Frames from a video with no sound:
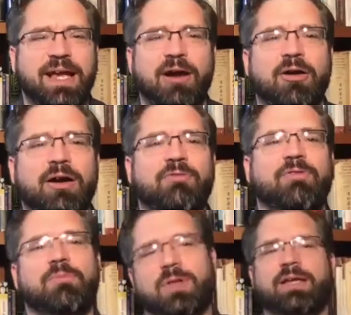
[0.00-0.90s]
Eric
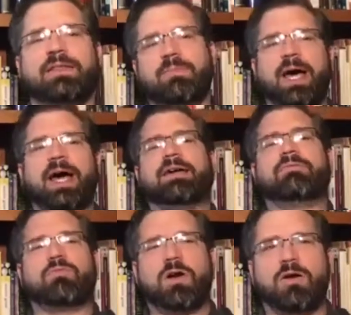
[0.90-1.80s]
from like the back
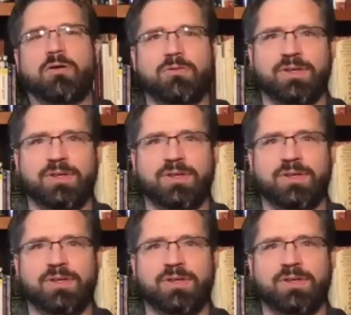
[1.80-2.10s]
row.